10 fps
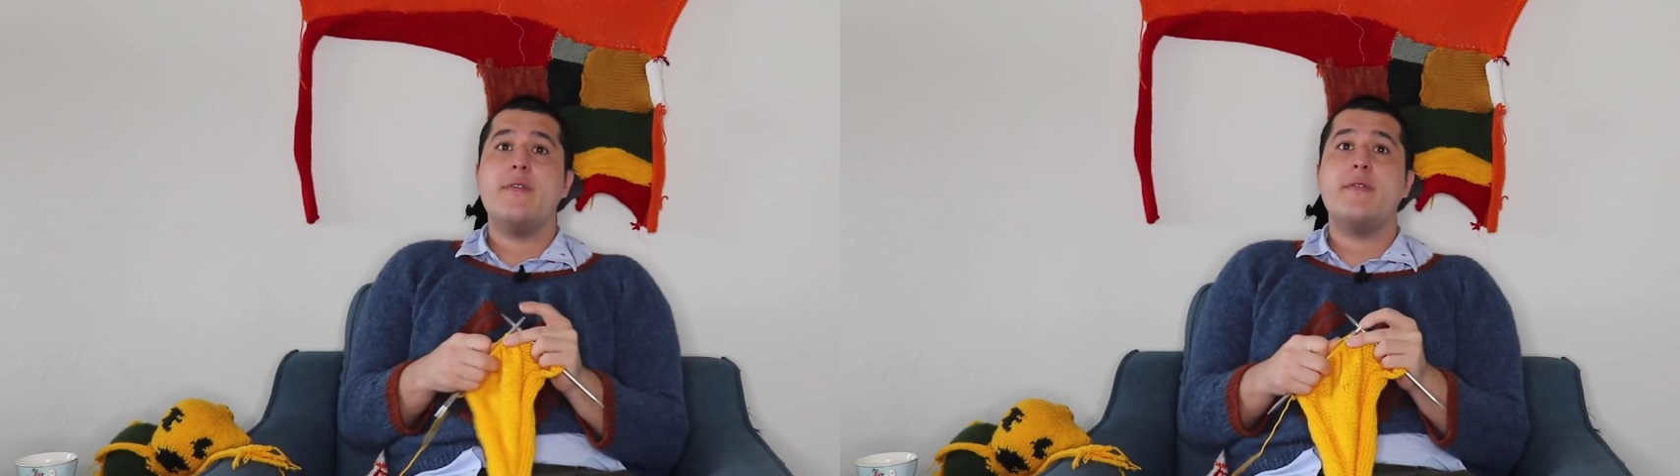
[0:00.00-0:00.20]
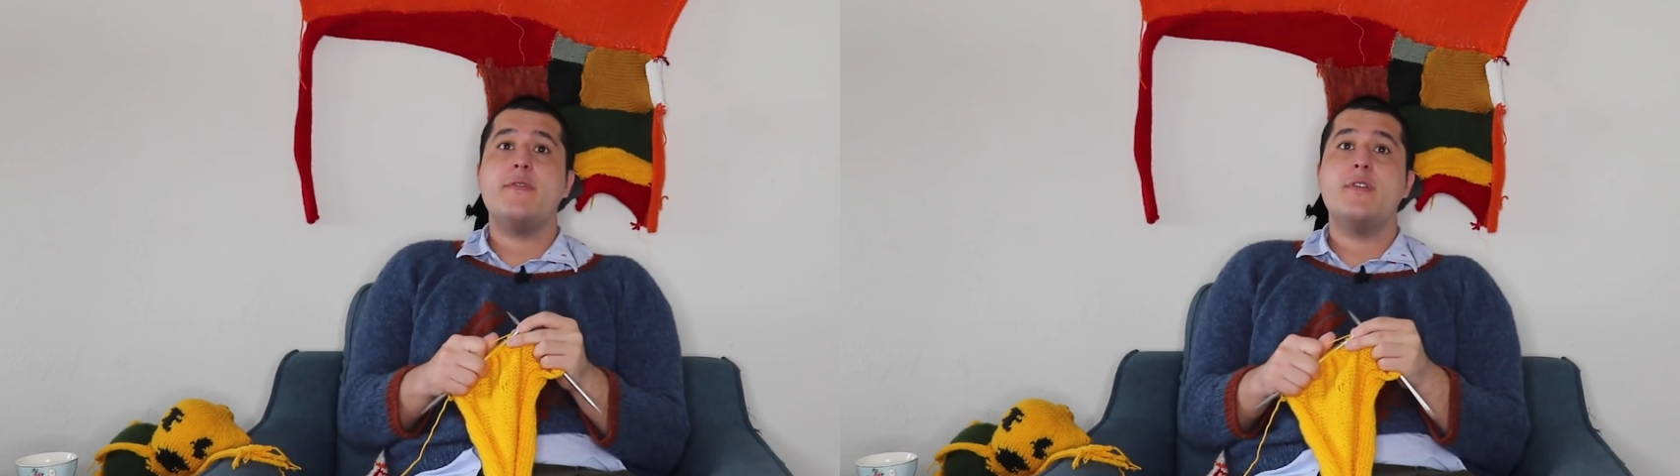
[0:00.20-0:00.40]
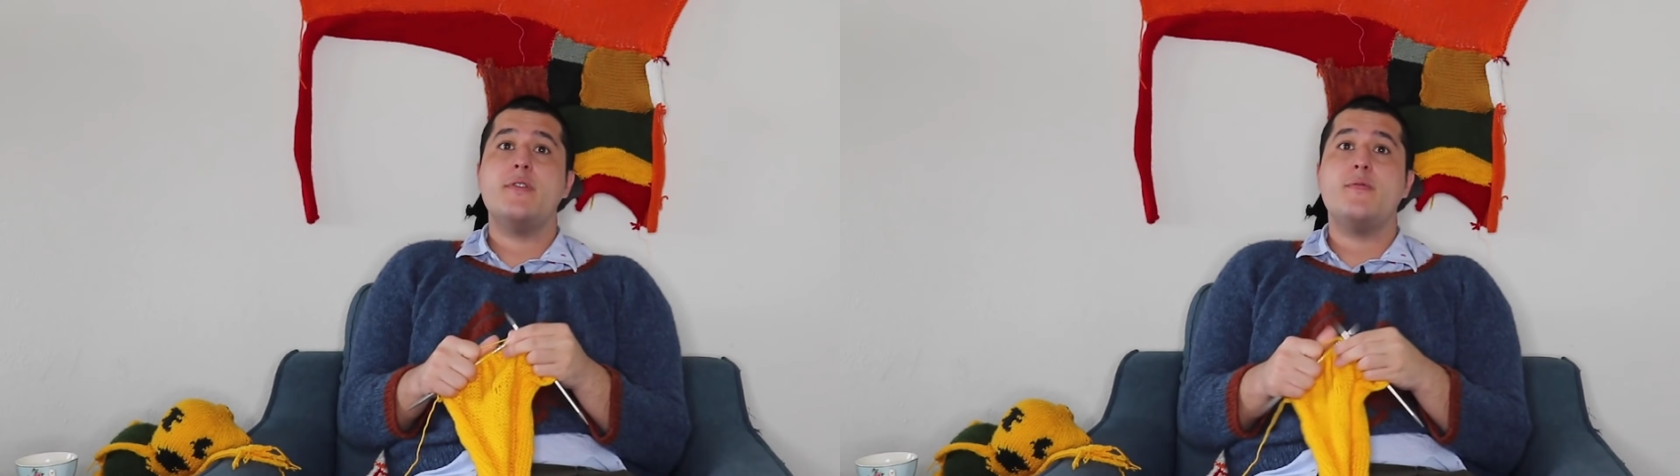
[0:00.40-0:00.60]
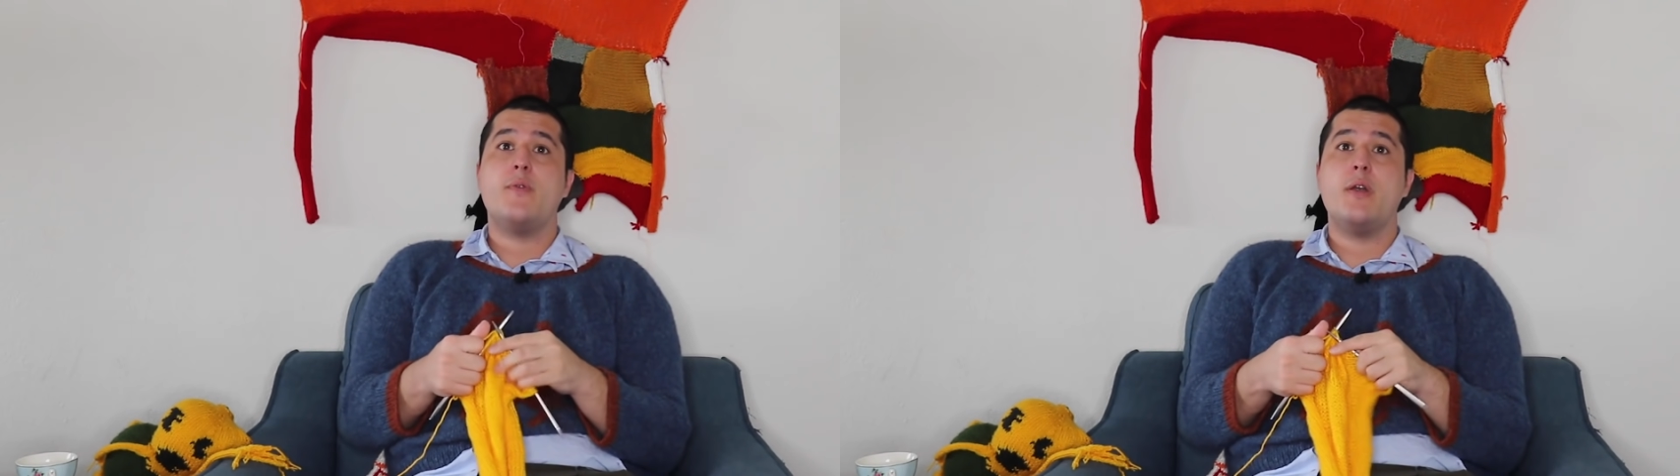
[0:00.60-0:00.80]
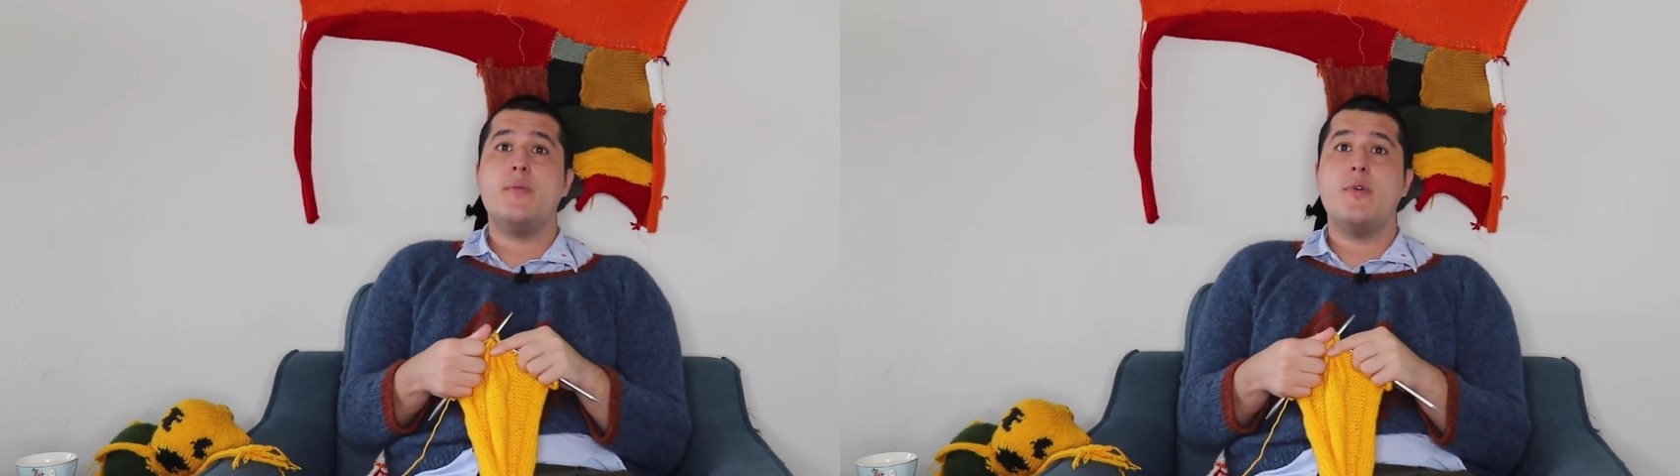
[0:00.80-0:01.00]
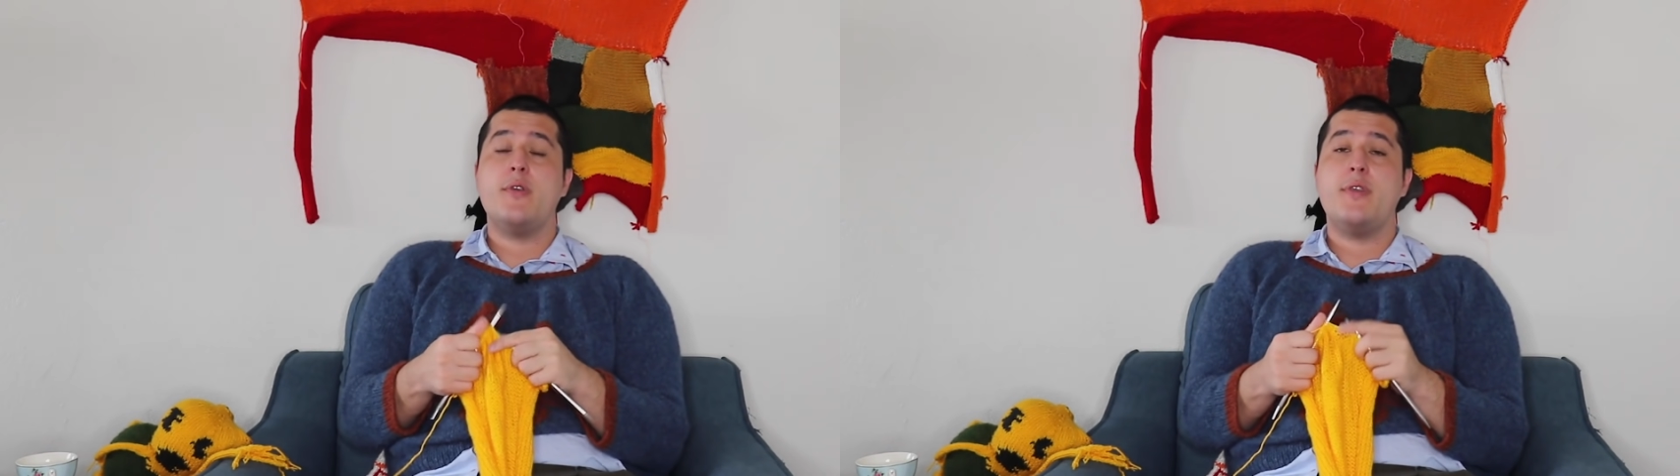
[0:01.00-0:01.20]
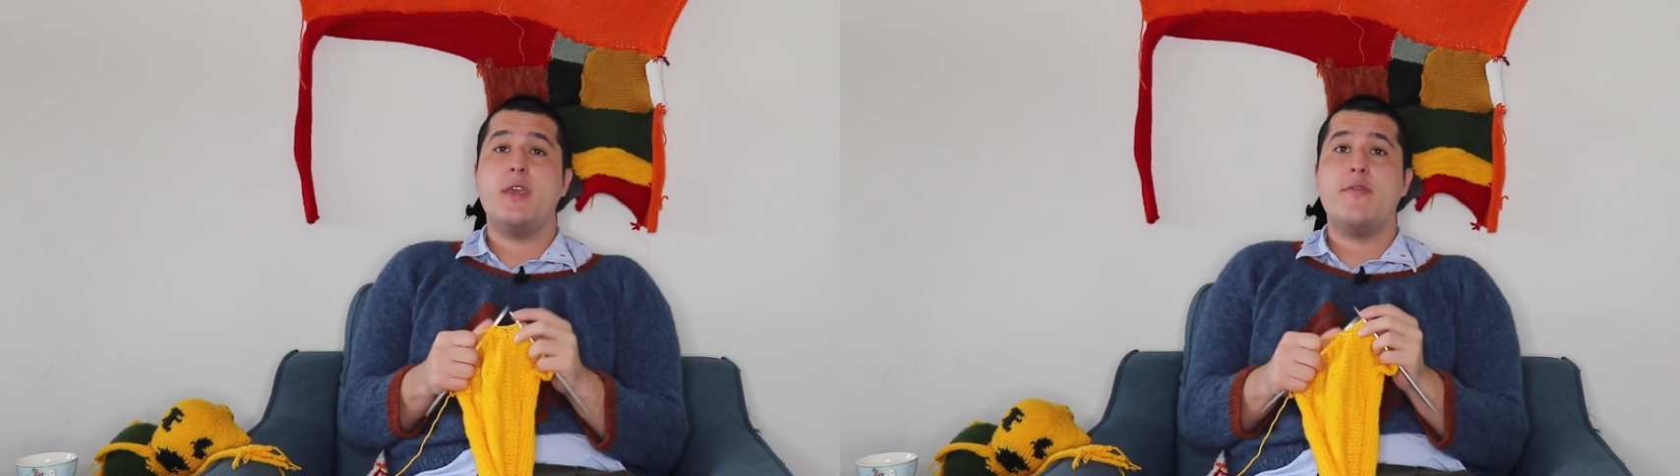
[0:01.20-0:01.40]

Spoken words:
I've learned one more thing